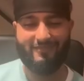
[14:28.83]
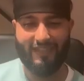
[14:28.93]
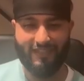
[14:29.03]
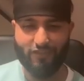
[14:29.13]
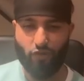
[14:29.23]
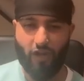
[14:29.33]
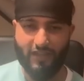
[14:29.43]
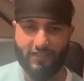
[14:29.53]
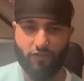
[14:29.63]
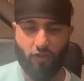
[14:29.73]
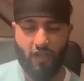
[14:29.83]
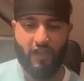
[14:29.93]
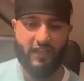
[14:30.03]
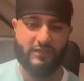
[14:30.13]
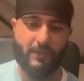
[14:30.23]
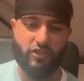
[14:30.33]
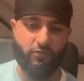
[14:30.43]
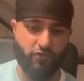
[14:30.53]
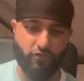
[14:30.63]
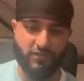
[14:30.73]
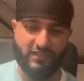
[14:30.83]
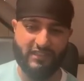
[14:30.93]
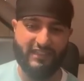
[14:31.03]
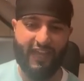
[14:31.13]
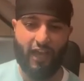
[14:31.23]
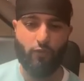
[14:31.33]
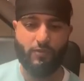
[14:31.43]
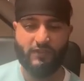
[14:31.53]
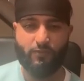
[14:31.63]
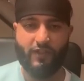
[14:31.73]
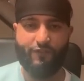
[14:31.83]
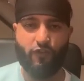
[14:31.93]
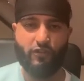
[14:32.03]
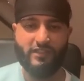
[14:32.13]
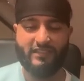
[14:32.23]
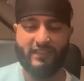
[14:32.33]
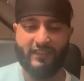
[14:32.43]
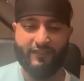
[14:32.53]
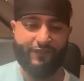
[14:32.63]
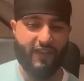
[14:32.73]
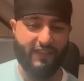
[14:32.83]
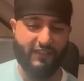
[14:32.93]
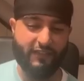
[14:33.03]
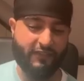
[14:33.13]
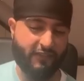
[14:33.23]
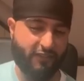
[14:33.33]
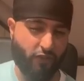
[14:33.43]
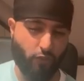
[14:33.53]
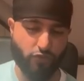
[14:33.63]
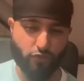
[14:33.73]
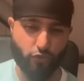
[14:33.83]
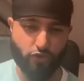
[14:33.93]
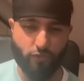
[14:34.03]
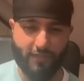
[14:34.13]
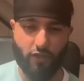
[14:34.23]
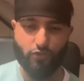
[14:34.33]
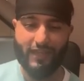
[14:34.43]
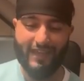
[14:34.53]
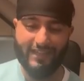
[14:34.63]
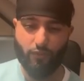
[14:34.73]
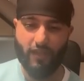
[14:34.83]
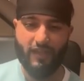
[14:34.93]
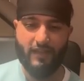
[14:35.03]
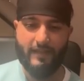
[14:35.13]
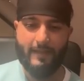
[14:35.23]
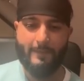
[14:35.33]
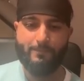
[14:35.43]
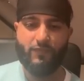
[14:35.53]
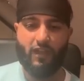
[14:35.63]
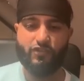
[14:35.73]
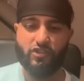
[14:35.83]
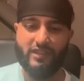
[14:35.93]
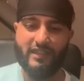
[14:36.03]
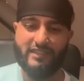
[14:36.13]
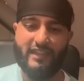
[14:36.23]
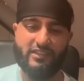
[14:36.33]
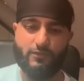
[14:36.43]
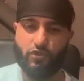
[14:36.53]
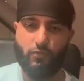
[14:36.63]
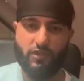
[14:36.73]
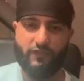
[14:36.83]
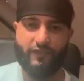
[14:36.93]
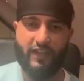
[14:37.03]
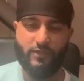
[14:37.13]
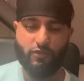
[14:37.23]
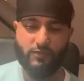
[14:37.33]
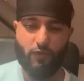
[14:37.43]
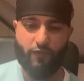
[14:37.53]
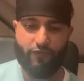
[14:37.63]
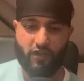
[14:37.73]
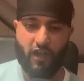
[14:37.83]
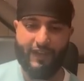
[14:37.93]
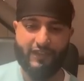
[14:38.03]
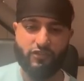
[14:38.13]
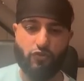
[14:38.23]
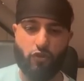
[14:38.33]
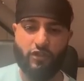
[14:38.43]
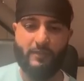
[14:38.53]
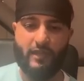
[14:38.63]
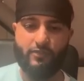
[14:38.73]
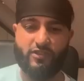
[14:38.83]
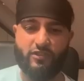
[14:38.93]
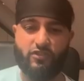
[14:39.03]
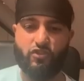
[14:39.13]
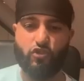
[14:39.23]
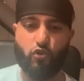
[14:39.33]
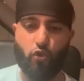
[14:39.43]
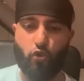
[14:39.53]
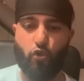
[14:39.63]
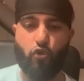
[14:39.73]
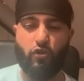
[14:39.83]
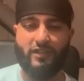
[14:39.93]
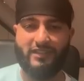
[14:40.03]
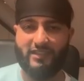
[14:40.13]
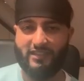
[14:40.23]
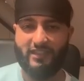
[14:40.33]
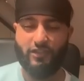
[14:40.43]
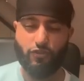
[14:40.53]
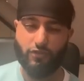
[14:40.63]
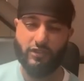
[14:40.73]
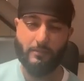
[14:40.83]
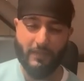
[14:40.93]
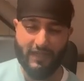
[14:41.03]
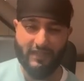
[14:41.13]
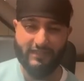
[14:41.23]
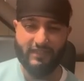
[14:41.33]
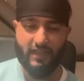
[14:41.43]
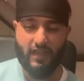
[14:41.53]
is not ideal, especially when you consider the output spread at Forest and the fact that they don't score too many goals anyway. I just think it takes up too much of a valuable spot for a guy that's not going to be able to score consistently due to the minutes,